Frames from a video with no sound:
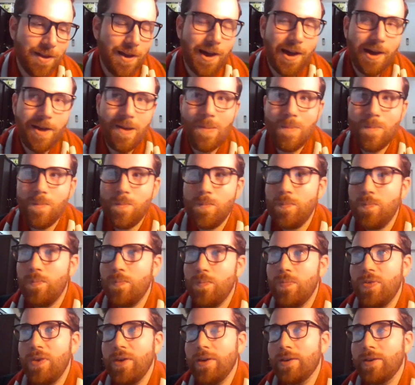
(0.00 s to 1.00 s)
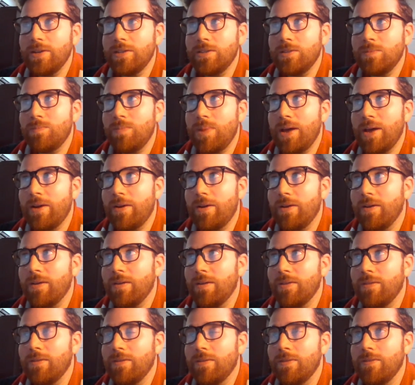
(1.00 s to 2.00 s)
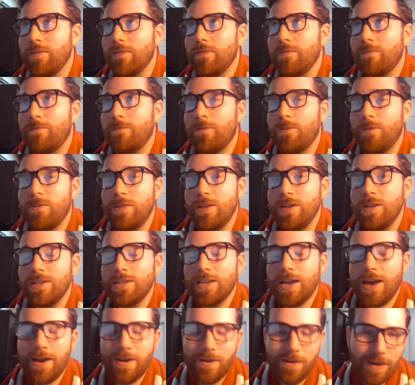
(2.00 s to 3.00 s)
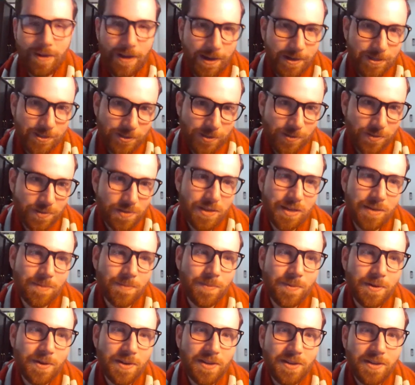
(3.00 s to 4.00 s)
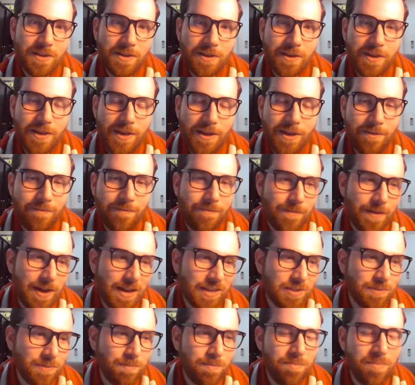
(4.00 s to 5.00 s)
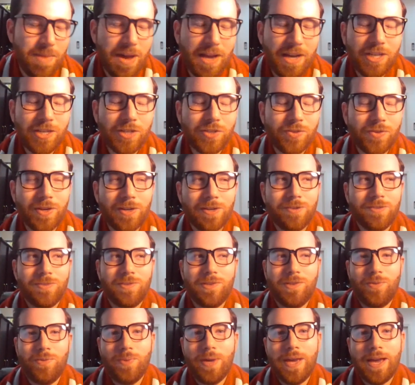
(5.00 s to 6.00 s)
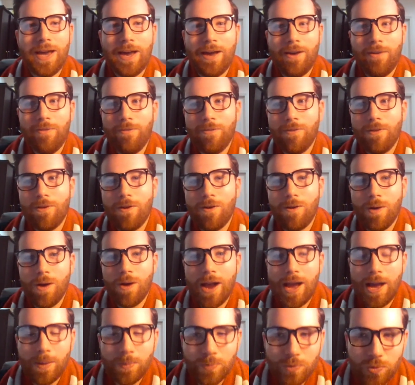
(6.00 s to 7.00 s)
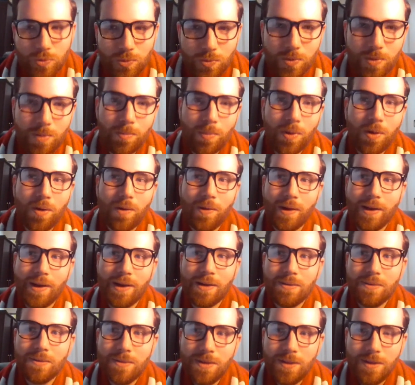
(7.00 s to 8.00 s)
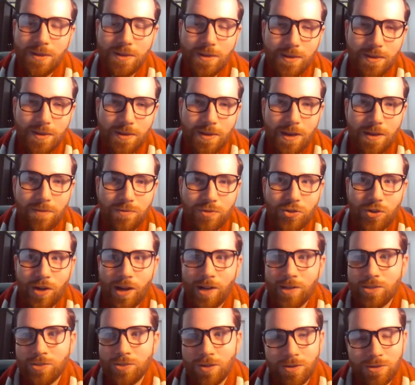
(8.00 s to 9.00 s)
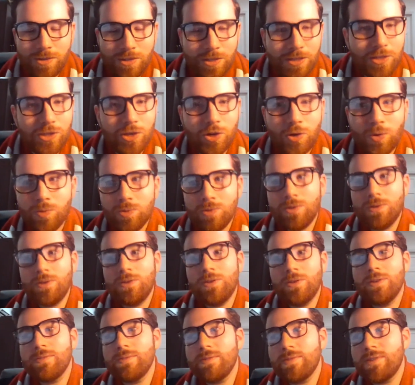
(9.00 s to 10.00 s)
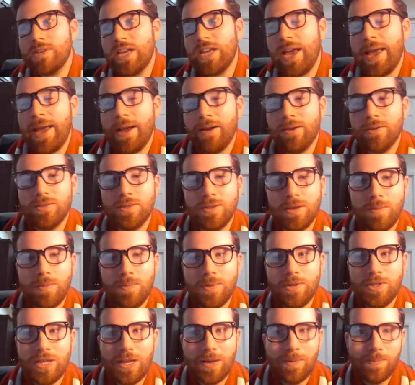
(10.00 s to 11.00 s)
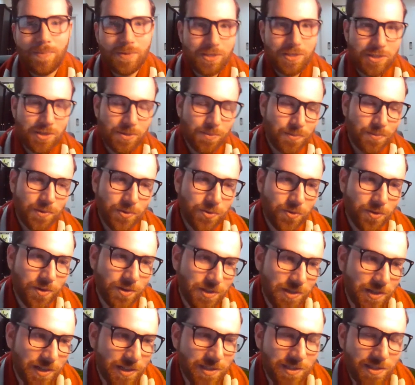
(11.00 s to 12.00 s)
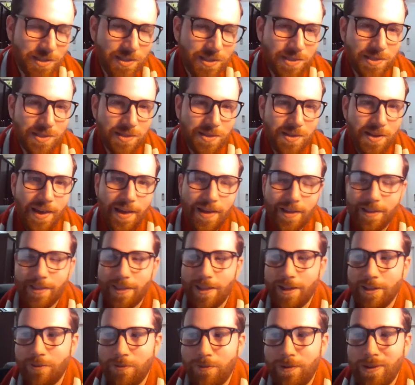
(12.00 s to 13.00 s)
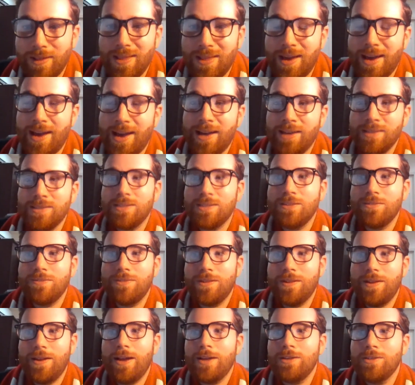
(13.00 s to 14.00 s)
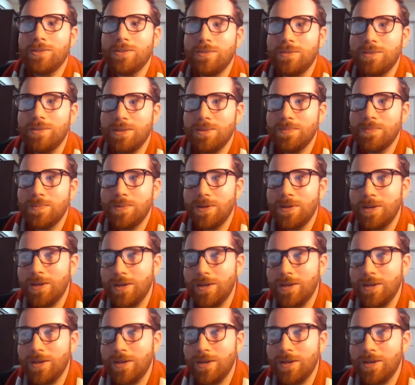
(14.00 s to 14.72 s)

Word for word: I think it's better for the entire national team if as many strikers as we have are absolutely balling out. If Josh Sargent goes and tears up the championship with Norwich next season, that's fantastic for the national team.